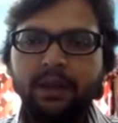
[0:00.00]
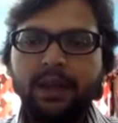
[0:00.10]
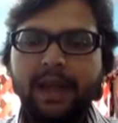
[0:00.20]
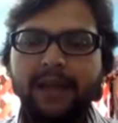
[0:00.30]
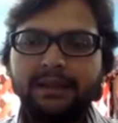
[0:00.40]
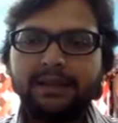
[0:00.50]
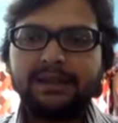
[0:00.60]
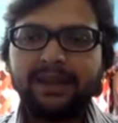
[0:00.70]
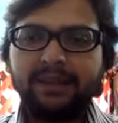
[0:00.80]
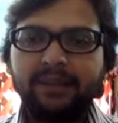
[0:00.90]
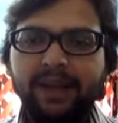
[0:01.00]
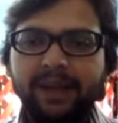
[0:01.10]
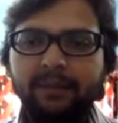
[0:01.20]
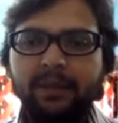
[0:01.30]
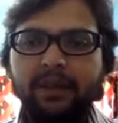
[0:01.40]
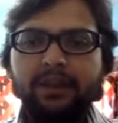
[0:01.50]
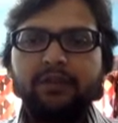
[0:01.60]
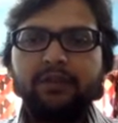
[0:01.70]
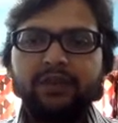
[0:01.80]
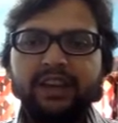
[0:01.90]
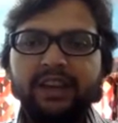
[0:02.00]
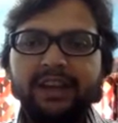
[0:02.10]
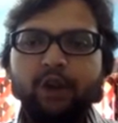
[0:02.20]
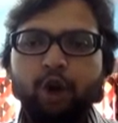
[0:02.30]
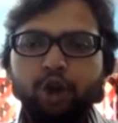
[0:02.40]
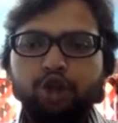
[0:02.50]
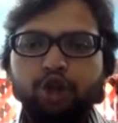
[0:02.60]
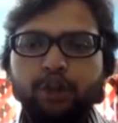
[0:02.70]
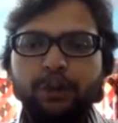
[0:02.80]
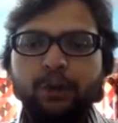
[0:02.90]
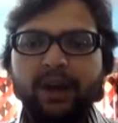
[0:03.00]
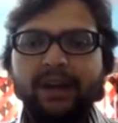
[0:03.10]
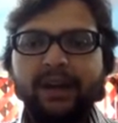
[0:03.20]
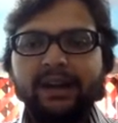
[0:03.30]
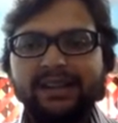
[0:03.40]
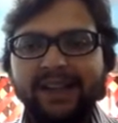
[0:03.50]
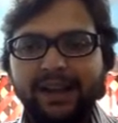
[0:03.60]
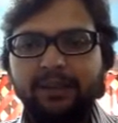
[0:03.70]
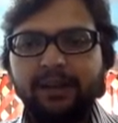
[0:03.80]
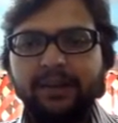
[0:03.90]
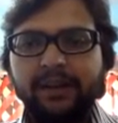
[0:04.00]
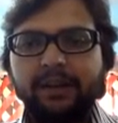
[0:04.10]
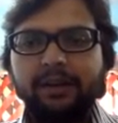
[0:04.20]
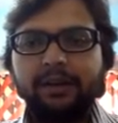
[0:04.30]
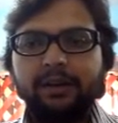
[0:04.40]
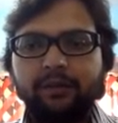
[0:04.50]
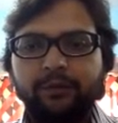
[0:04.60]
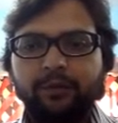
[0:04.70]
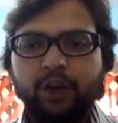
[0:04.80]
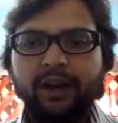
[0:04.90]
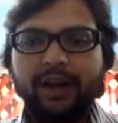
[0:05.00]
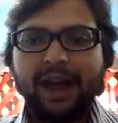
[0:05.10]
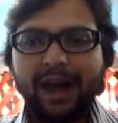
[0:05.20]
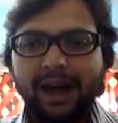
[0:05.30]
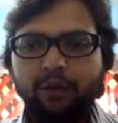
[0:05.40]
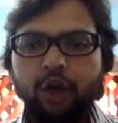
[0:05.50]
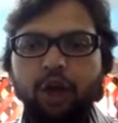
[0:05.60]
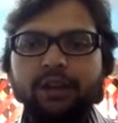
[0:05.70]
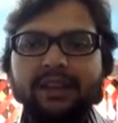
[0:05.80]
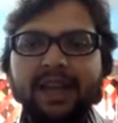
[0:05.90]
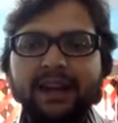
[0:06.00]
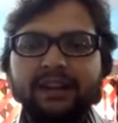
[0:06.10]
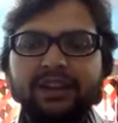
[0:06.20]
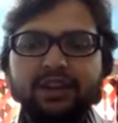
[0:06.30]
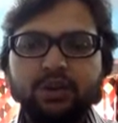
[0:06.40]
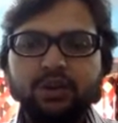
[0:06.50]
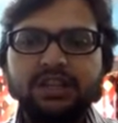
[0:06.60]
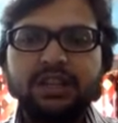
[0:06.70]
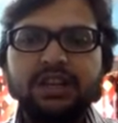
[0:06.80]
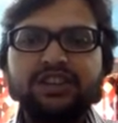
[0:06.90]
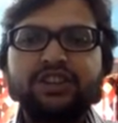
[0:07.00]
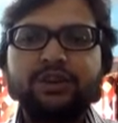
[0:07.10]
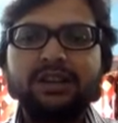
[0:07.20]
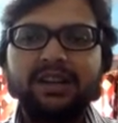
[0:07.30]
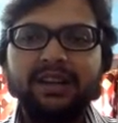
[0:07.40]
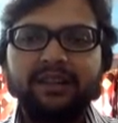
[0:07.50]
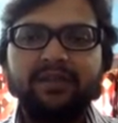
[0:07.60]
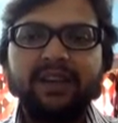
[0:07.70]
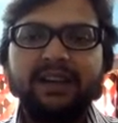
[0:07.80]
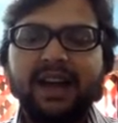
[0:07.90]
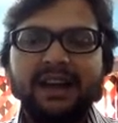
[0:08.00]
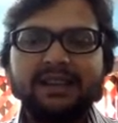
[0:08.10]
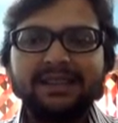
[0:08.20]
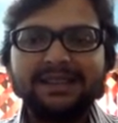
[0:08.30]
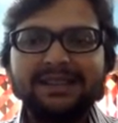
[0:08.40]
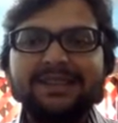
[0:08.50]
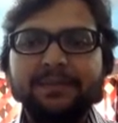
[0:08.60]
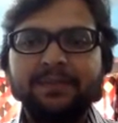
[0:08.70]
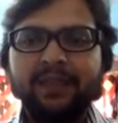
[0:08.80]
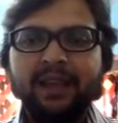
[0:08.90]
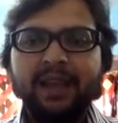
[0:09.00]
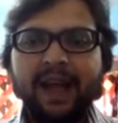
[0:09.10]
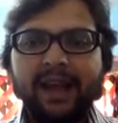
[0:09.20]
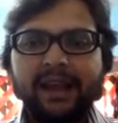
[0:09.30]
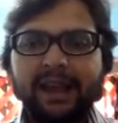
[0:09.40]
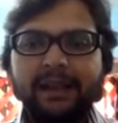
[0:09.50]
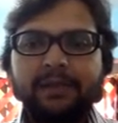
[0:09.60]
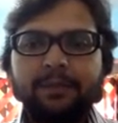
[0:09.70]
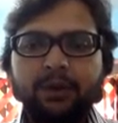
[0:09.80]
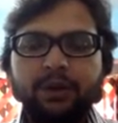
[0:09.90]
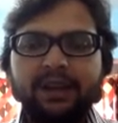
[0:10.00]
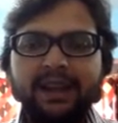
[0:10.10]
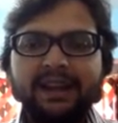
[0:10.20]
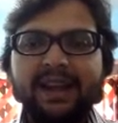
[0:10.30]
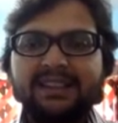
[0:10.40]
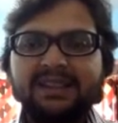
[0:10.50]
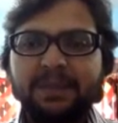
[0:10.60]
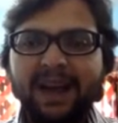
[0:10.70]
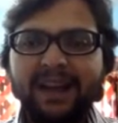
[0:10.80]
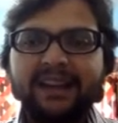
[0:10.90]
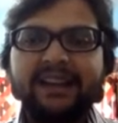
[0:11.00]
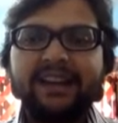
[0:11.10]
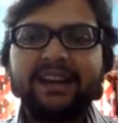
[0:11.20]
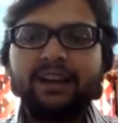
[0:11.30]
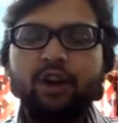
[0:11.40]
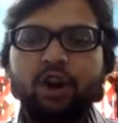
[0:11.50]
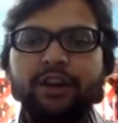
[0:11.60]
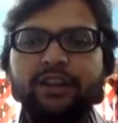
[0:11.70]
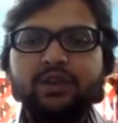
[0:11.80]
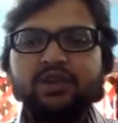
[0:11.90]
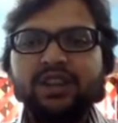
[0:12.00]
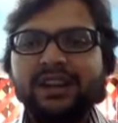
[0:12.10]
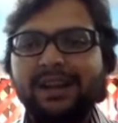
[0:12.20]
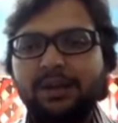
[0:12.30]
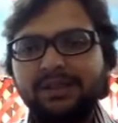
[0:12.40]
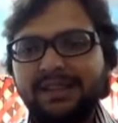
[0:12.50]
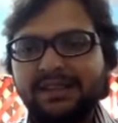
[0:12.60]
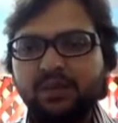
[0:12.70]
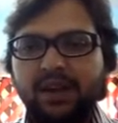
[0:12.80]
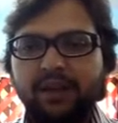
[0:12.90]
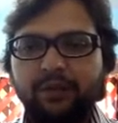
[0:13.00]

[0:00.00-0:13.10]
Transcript: At the same time, we can also provide a time limit for how long that user should live in our system. I can put an expiry date on user accounts as well.